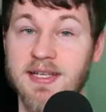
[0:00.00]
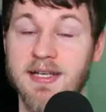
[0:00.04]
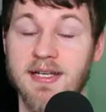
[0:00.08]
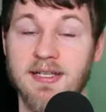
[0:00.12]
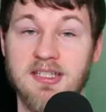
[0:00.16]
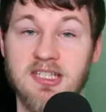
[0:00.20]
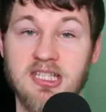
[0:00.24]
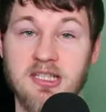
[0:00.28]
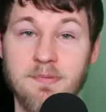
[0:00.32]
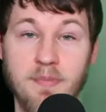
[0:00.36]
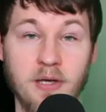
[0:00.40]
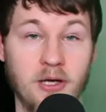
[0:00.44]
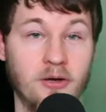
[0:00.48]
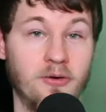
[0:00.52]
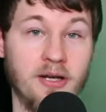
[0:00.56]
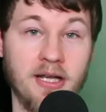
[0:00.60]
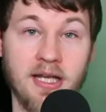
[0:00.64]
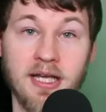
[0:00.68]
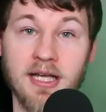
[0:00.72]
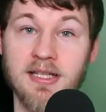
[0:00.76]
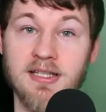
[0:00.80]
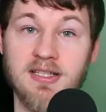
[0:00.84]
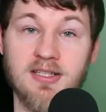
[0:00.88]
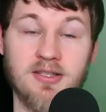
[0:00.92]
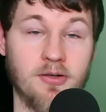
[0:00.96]

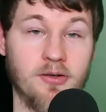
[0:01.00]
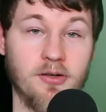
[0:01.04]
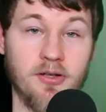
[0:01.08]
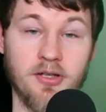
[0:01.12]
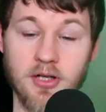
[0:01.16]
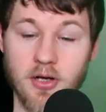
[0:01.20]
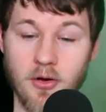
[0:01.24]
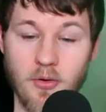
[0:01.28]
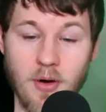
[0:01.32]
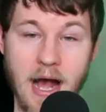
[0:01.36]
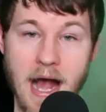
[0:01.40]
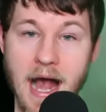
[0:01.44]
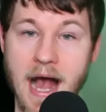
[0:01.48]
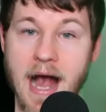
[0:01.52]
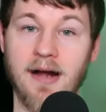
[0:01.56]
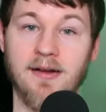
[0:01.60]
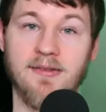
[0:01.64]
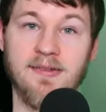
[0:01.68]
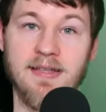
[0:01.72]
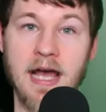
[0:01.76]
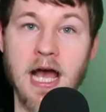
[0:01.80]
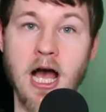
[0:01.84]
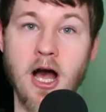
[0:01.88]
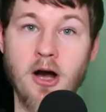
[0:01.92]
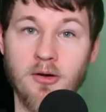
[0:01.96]
experience or, you know, act
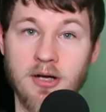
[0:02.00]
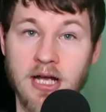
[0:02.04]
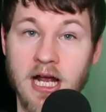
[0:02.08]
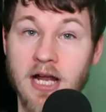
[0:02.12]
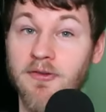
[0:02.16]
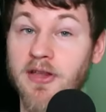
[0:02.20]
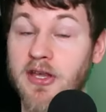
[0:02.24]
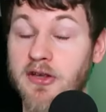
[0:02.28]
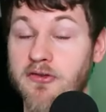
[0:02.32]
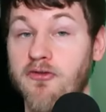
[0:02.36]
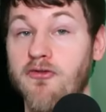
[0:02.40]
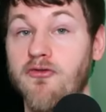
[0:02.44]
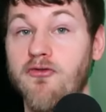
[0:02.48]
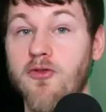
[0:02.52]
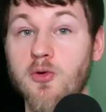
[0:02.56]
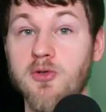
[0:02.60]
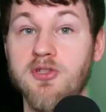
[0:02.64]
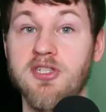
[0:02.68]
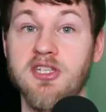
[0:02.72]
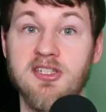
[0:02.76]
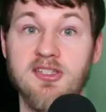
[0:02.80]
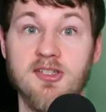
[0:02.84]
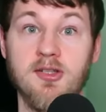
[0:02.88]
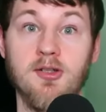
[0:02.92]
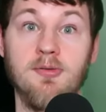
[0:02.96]
out, kind of like
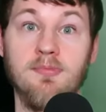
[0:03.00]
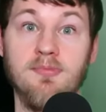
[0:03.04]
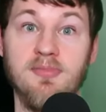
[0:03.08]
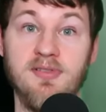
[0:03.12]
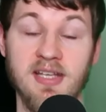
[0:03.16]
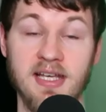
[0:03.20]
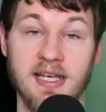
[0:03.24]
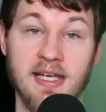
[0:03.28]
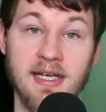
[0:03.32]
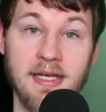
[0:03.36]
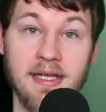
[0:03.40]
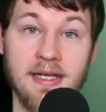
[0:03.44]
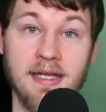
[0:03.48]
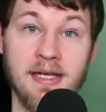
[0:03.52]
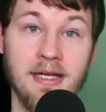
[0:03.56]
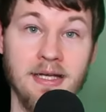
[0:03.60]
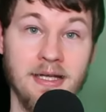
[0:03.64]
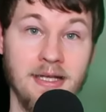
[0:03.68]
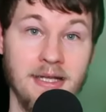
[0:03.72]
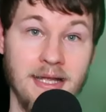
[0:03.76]
FoosyTube did.